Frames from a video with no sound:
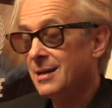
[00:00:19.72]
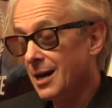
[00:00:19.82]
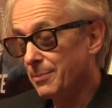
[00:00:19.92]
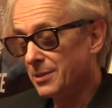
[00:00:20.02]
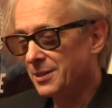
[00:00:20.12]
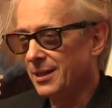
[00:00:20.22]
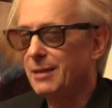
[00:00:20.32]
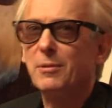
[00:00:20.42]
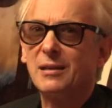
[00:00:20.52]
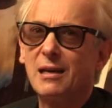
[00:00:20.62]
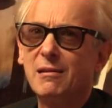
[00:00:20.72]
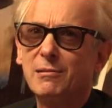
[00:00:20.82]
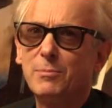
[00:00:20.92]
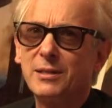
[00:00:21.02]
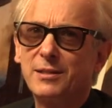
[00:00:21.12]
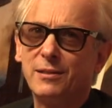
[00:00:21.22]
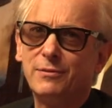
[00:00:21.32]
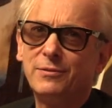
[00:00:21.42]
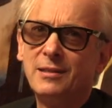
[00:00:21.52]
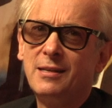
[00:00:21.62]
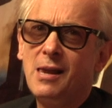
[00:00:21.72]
I must say I'm allowing myself